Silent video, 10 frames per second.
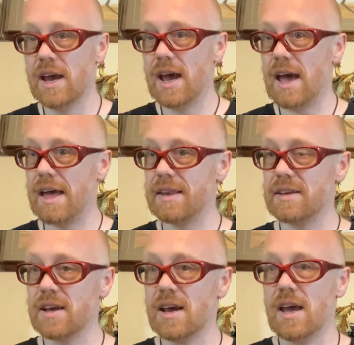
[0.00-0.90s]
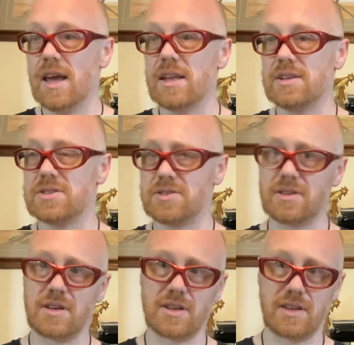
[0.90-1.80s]
and is
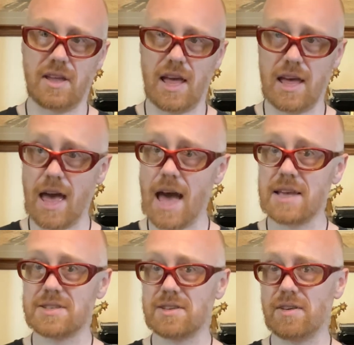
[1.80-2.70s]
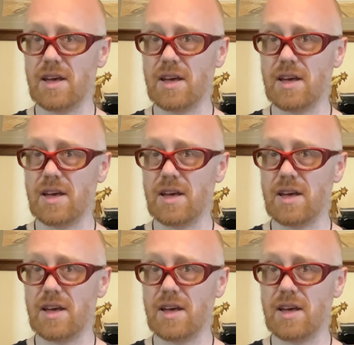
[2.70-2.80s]
as